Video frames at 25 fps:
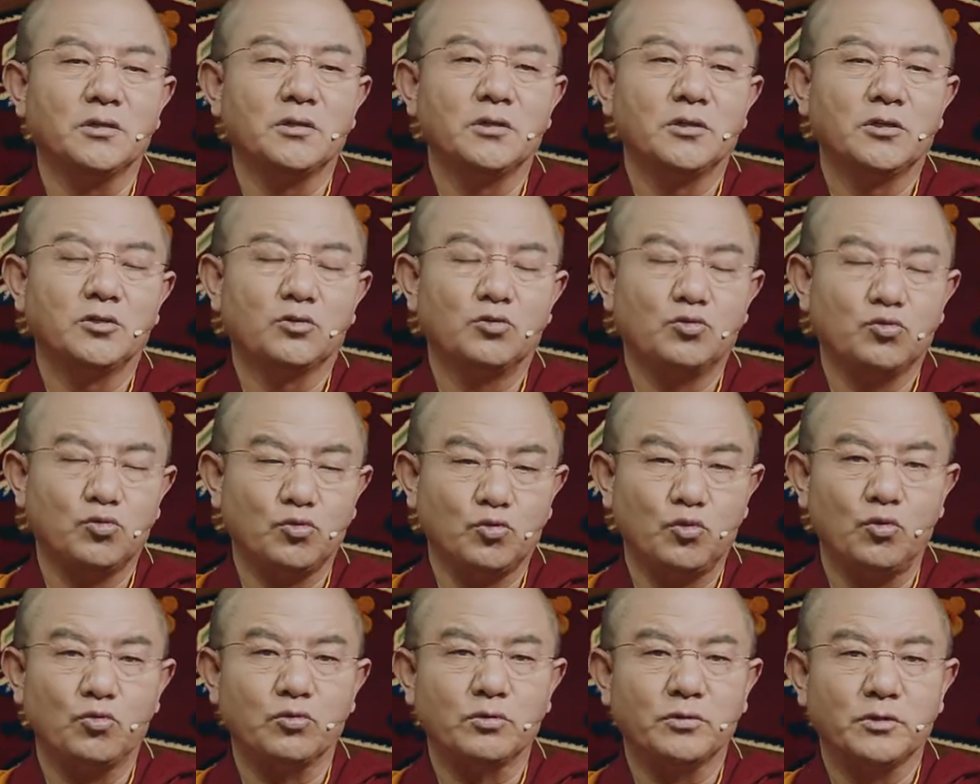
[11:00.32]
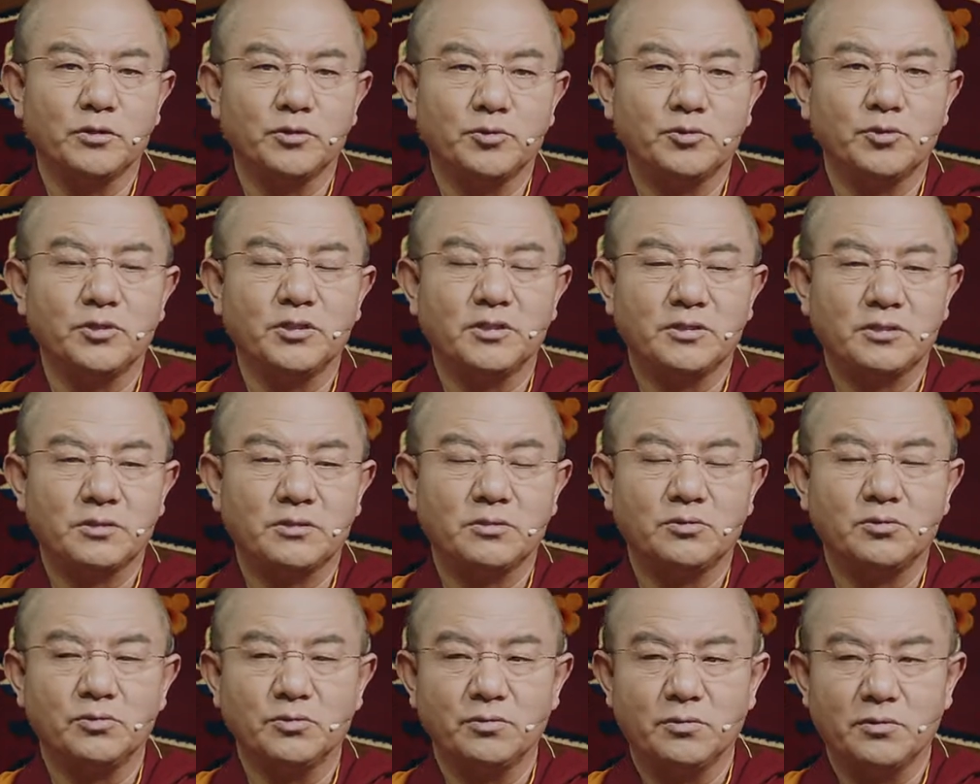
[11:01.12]
if you were to
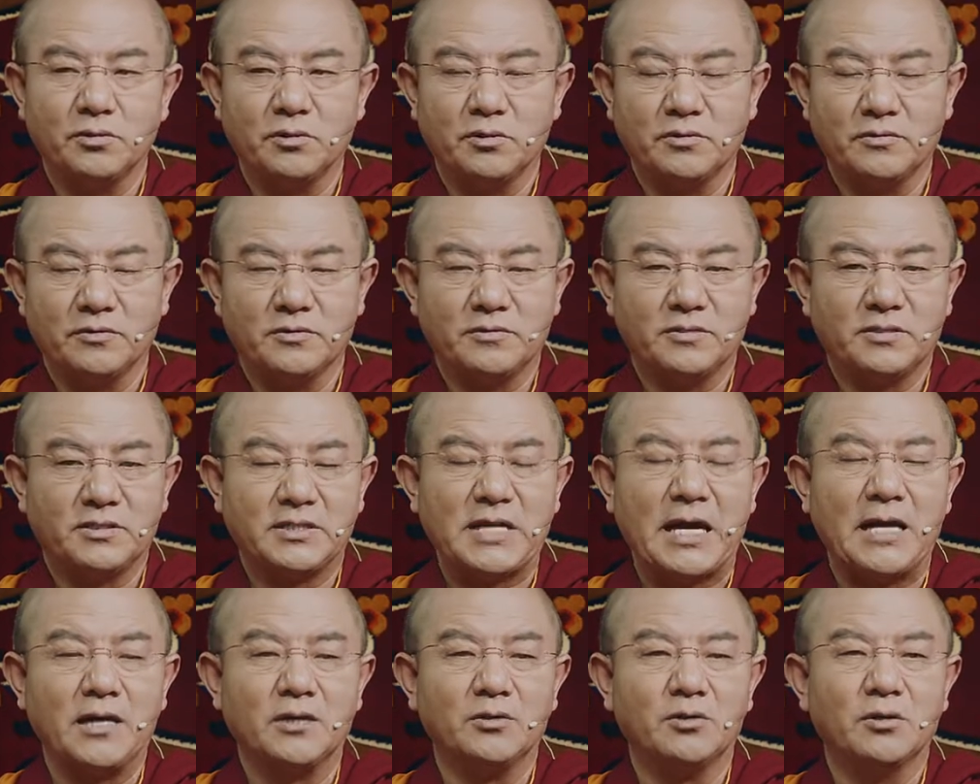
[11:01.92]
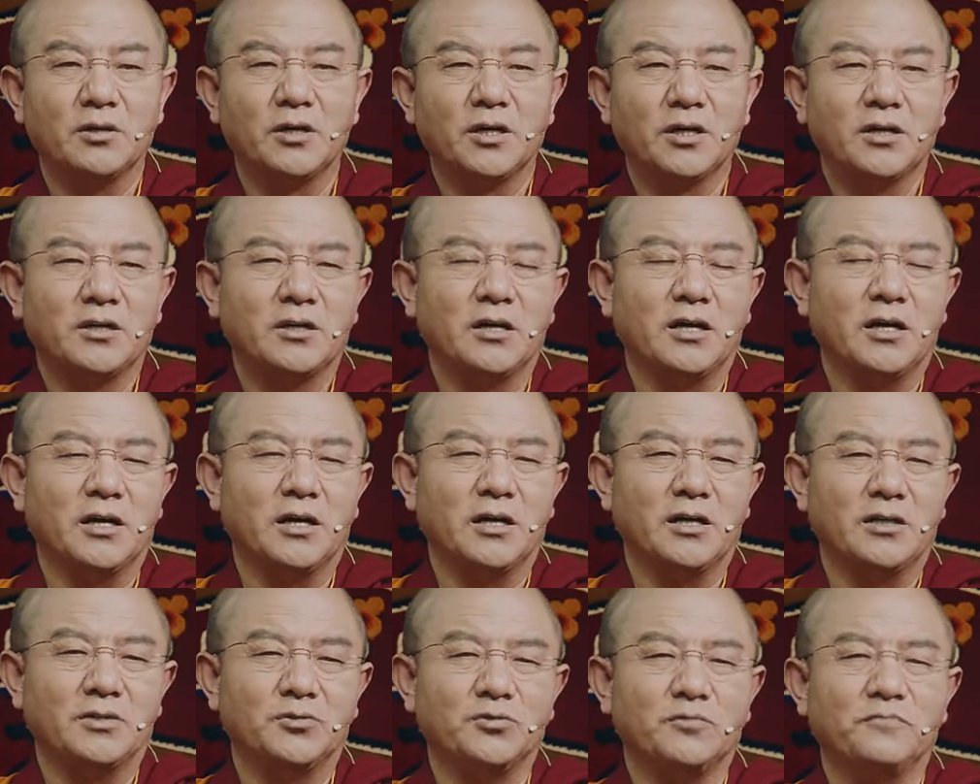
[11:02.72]
only study it once
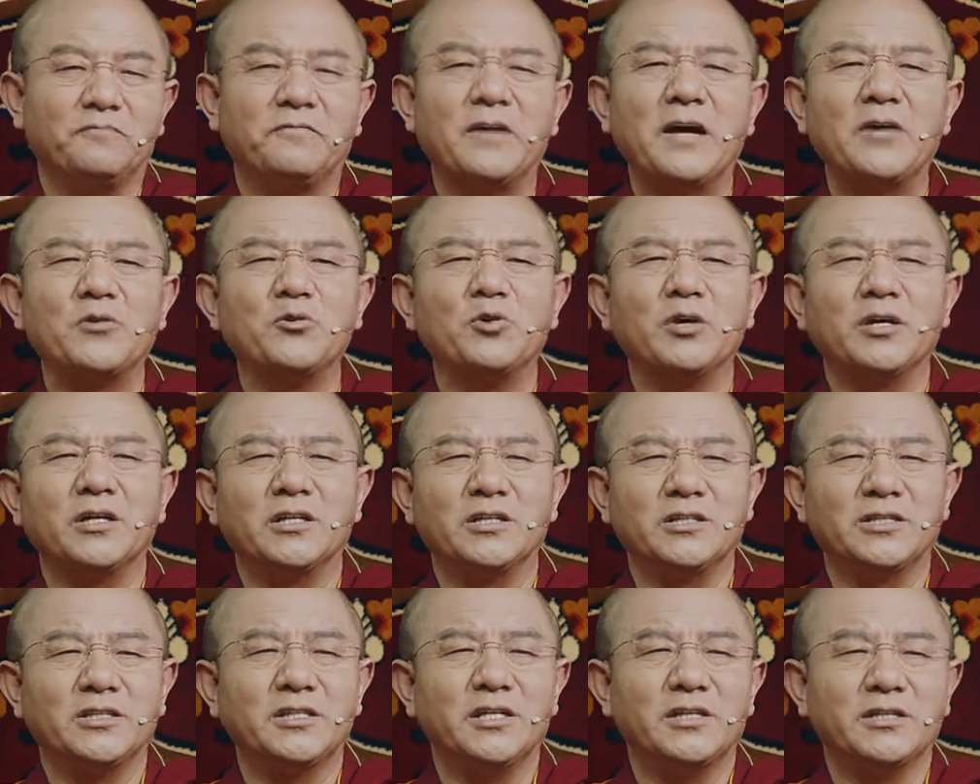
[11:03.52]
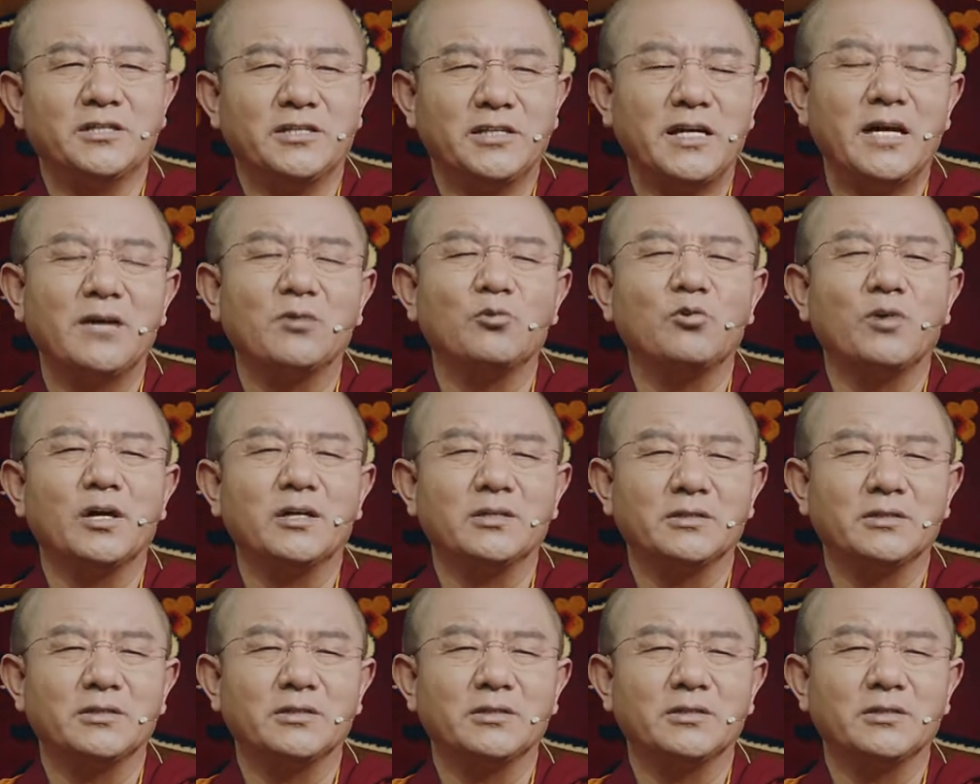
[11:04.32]
or read it once,